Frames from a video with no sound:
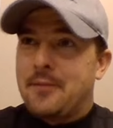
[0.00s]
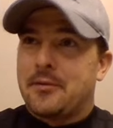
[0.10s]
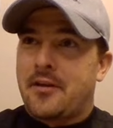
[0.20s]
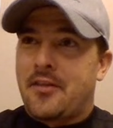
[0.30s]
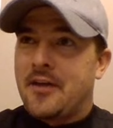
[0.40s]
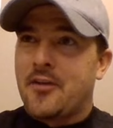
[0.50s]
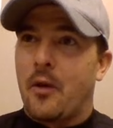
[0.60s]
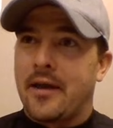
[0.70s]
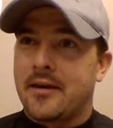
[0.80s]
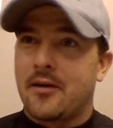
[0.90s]
a liability the other
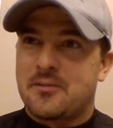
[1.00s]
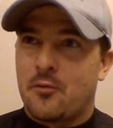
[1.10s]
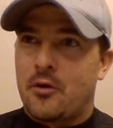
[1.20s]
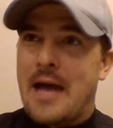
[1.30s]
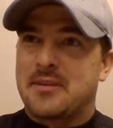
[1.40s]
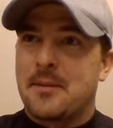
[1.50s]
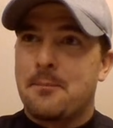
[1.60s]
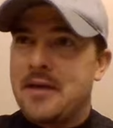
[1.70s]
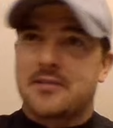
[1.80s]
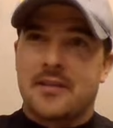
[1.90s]
way. You know, he's more apt to
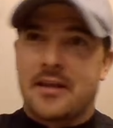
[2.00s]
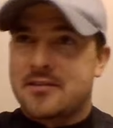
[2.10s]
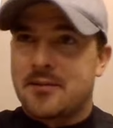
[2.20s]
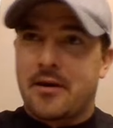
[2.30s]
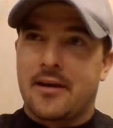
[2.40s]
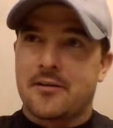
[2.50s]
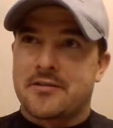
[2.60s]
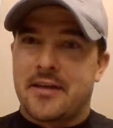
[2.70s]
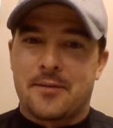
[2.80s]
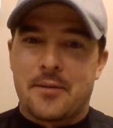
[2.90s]
miss and hit somebody
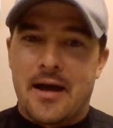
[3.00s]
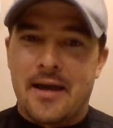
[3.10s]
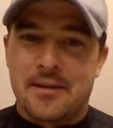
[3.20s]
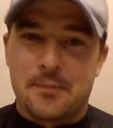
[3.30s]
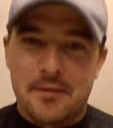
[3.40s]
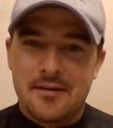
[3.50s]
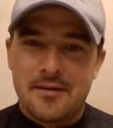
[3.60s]
else standing behind him.